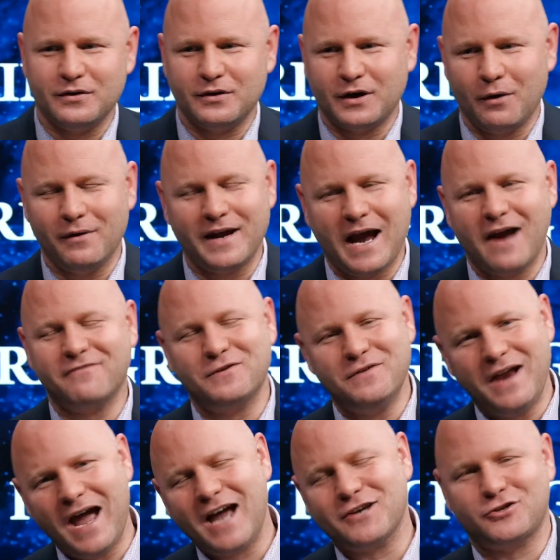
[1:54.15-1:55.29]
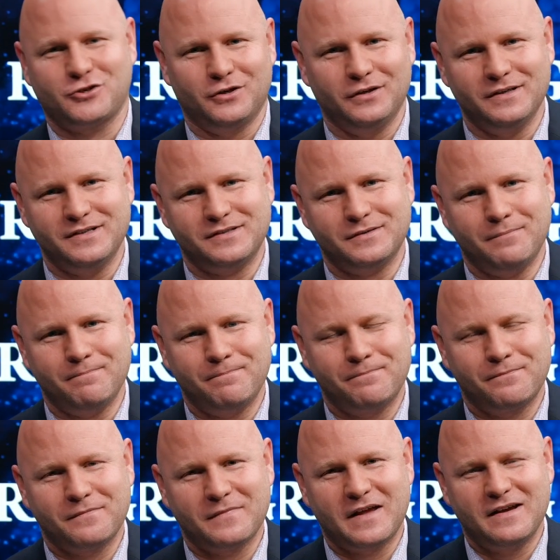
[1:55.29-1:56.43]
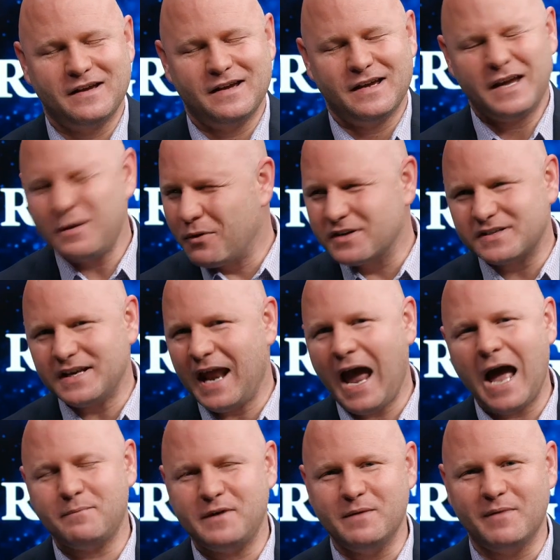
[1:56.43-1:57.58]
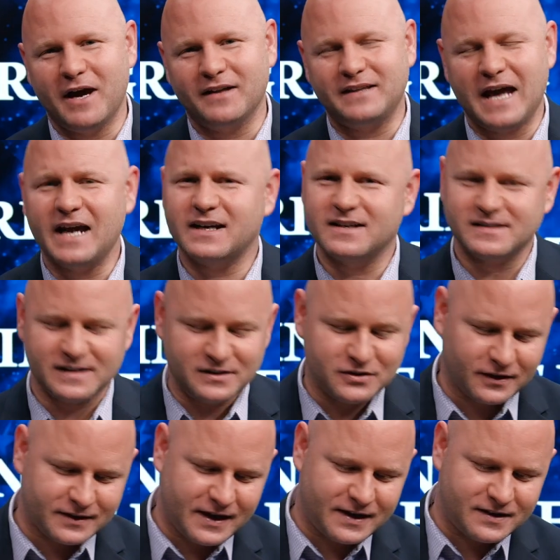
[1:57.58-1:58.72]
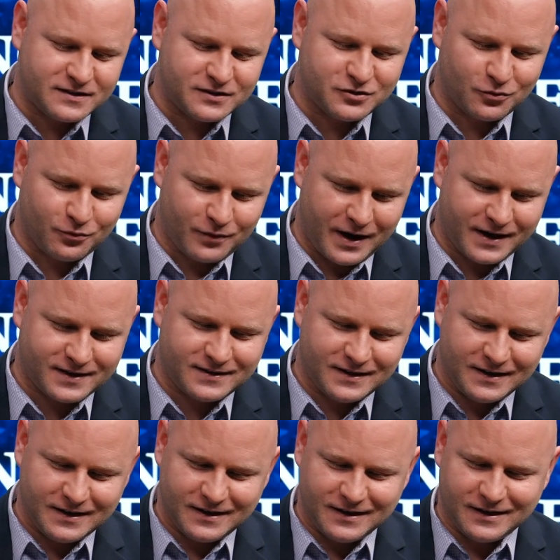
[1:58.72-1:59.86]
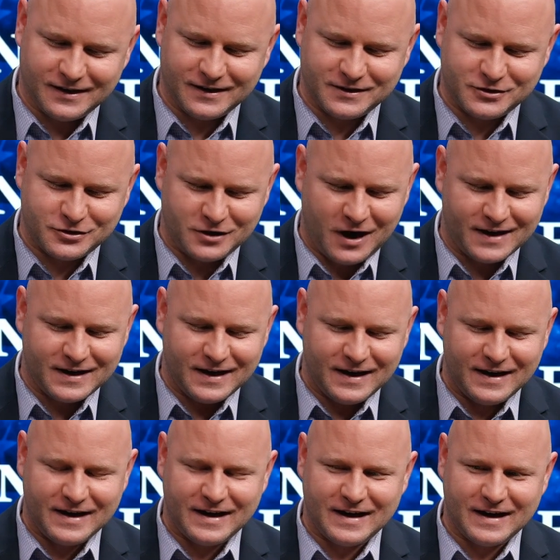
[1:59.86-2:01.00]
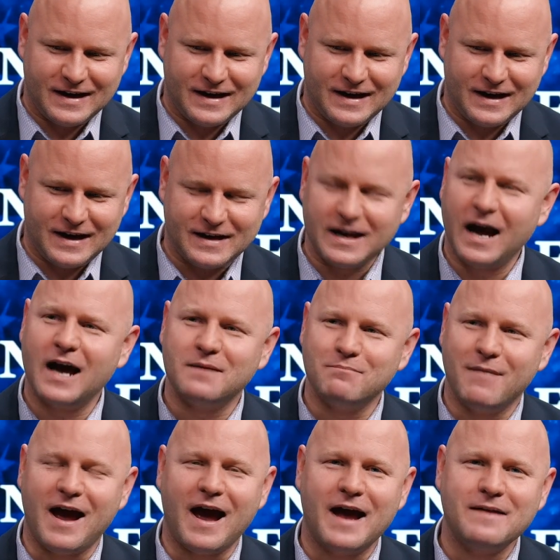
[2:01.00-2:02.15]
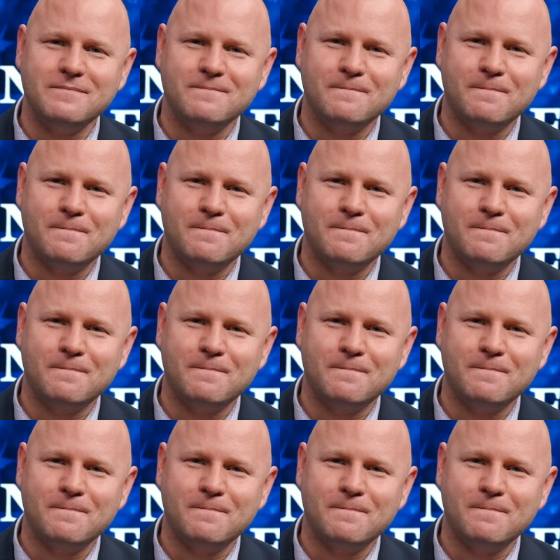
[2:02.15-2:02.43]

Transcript: going after nationalism. He wasn't happy about that because he took that as a direct uh, shot. He got mad